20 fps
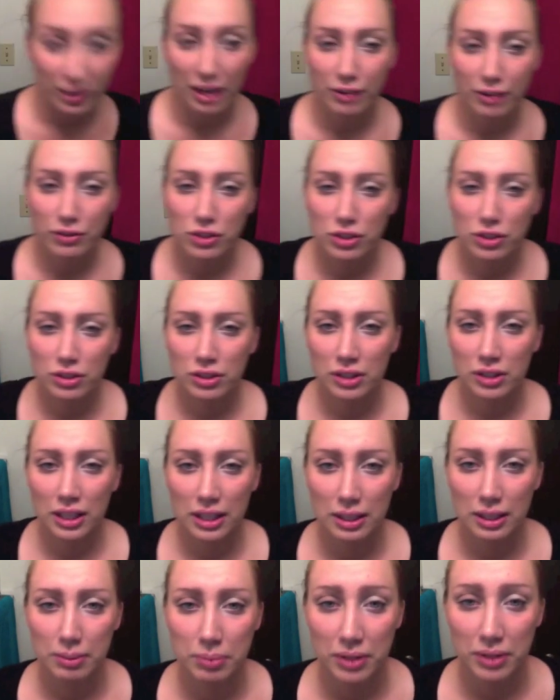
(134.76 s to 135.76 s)
After I
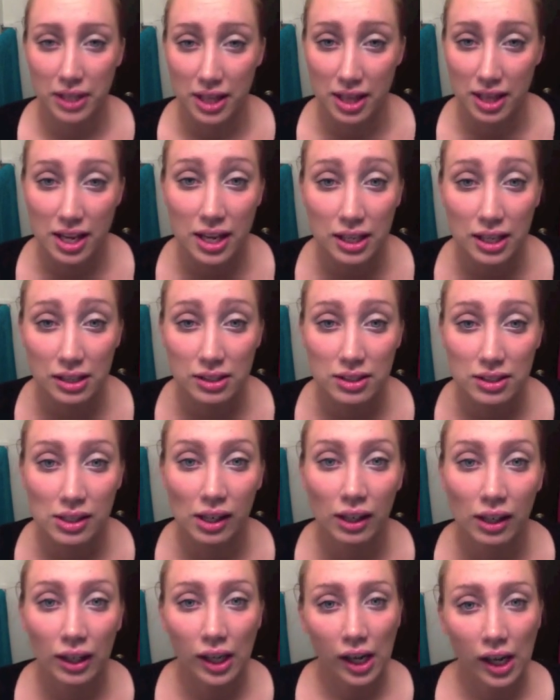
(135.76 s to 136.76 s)
apply that,
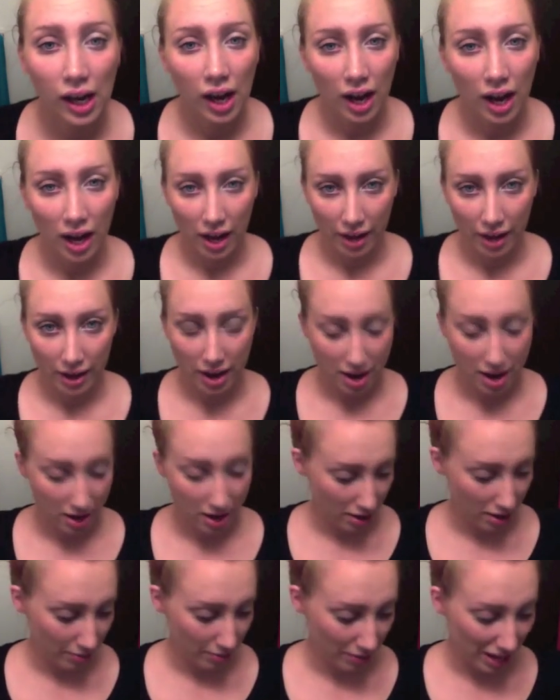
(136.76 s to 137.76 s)

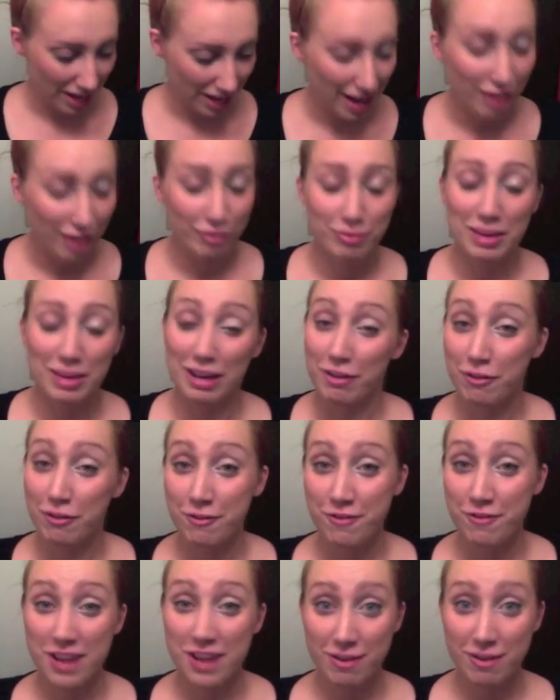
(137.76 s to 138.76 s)
I have my
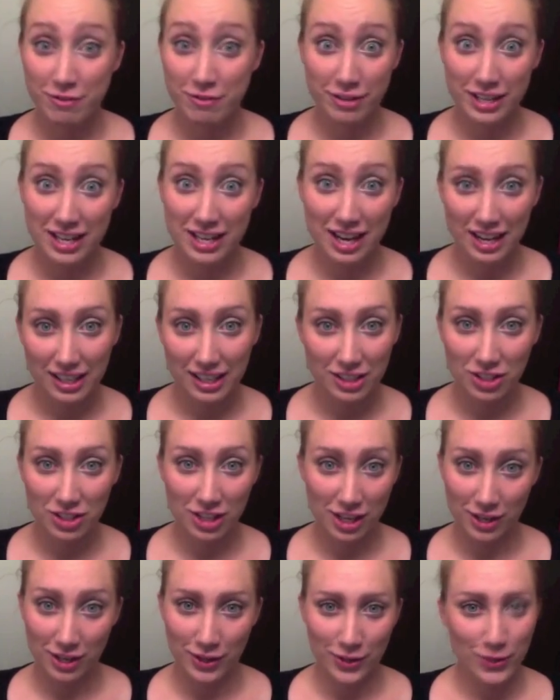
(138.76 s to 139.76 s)
favorite
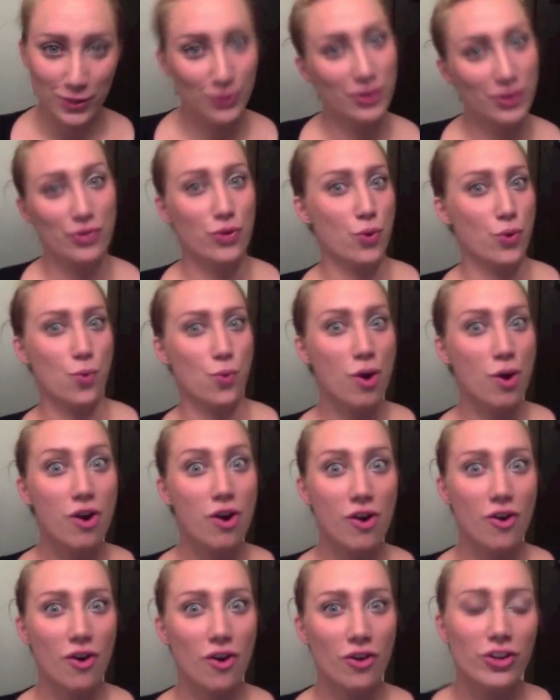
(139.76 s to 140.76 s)
eyeshadow in the
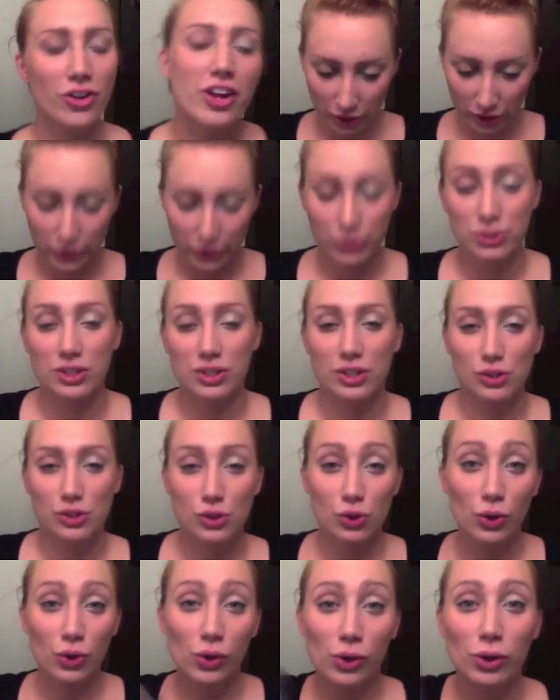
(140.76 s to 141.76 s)
world, Lose
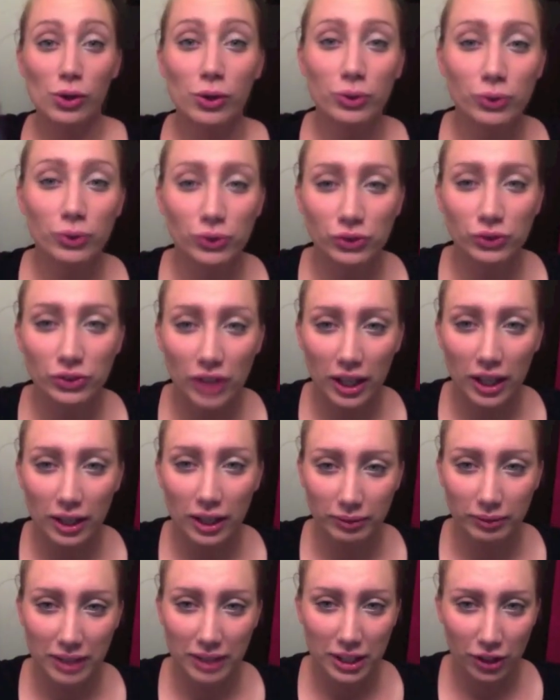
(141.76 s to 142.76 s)
Control.
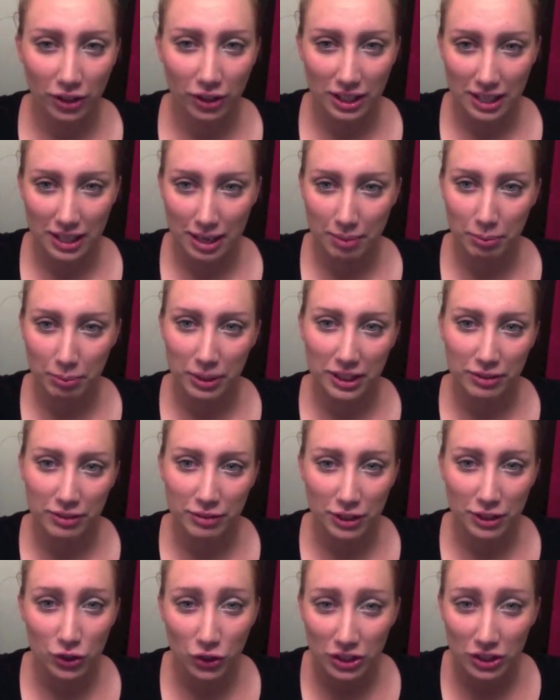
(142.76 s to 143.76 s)
Not a great name, but
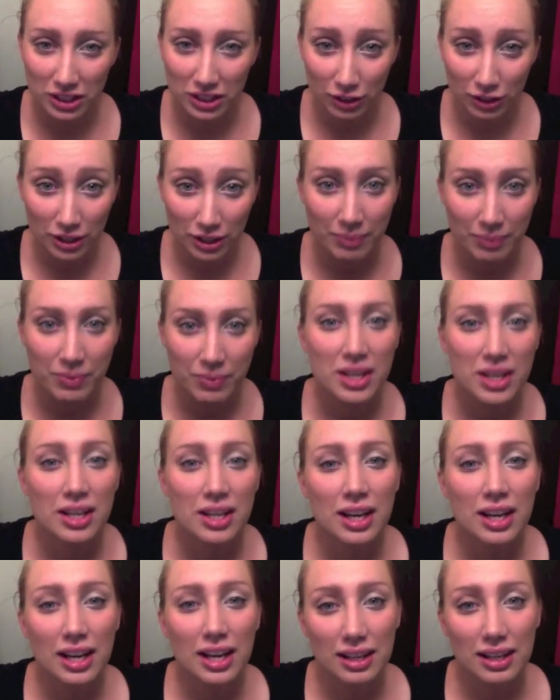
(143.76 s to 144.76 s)
Victoria's Secret.
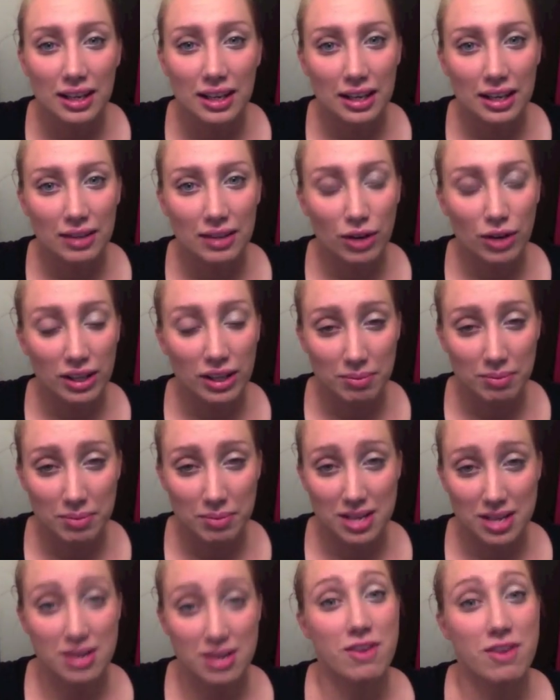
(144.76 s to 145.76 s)
I
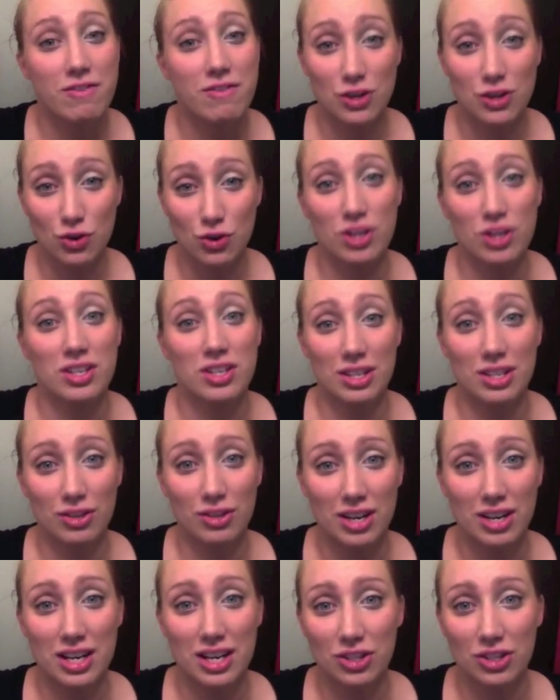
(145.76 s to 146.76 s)
recommend Victoria's
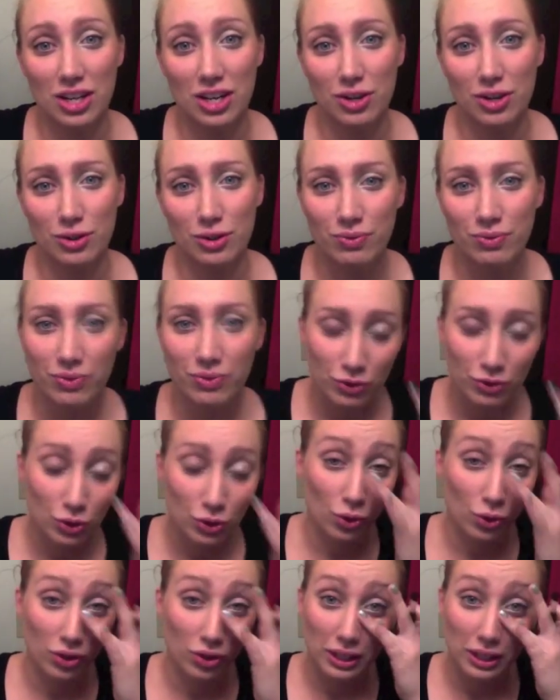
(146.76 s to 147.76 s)
Secret eyeshadow,
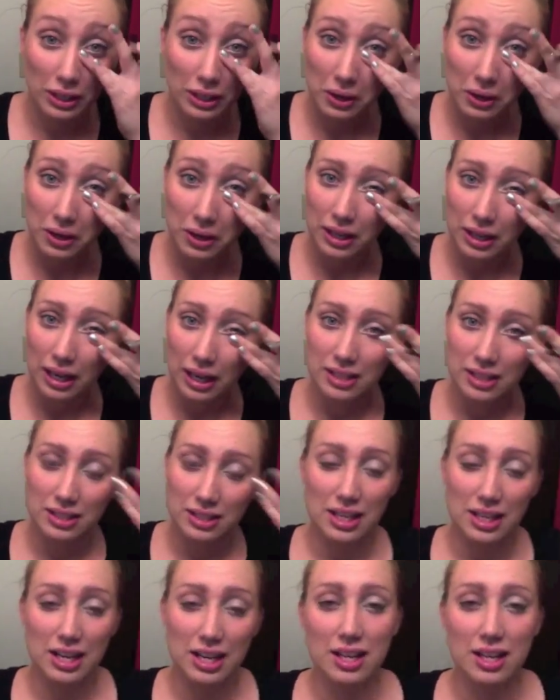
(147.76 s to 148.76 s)
totally. It's
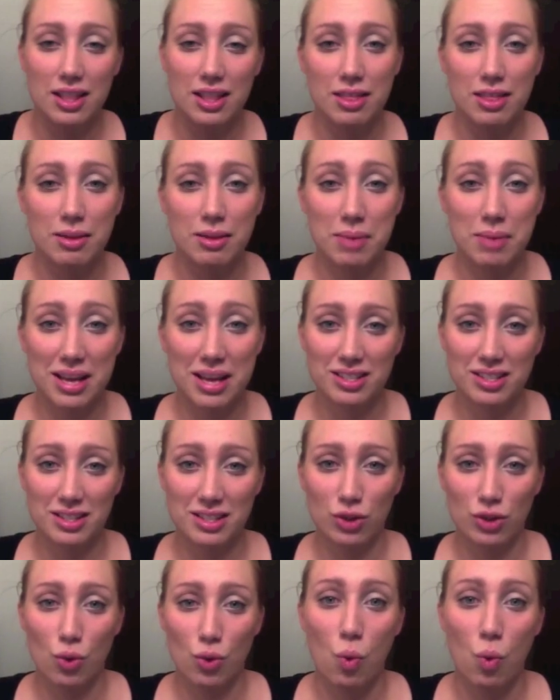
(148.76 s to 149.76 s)
like the best
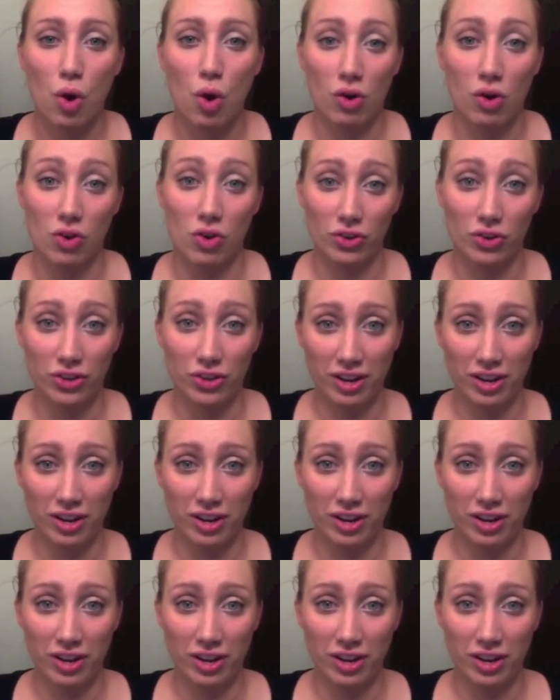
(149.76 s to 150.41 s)
in the world.